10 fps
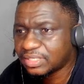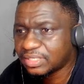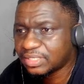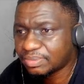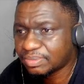
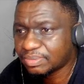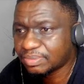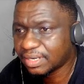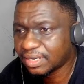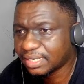currently, the
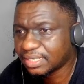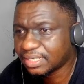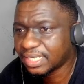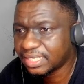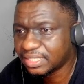
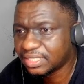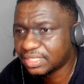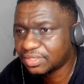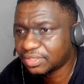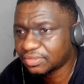
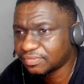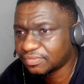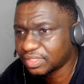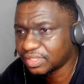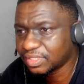
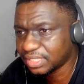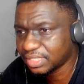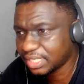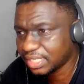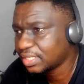ec.gov.gh,
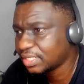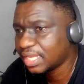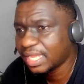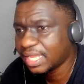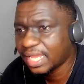
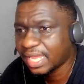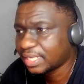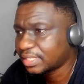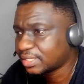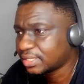and
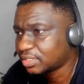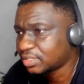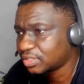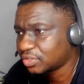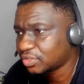you go
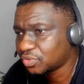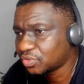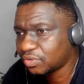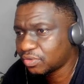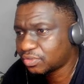to
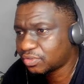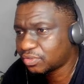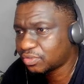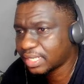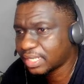the
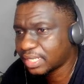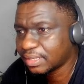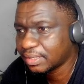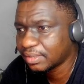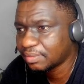
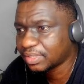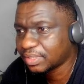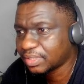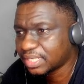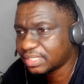presidential
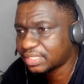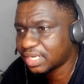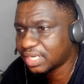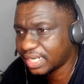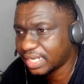
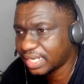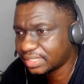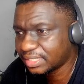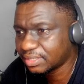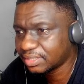elections, you see
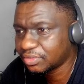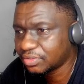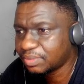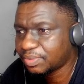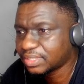
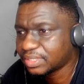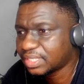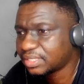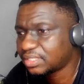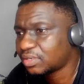presidential
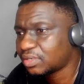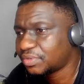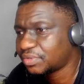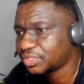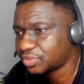result
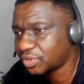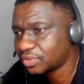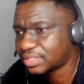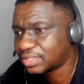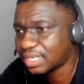summary
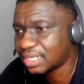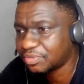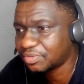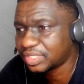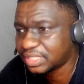sheets
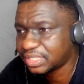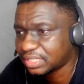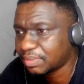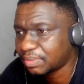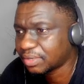by
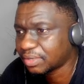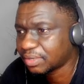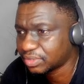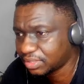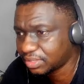
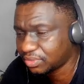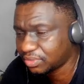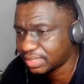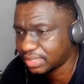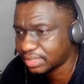constituencies.
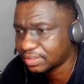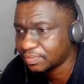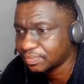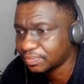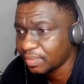
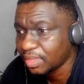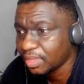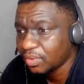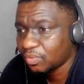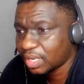Once you
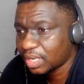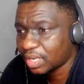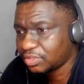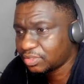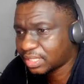click
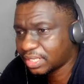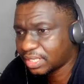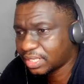on that,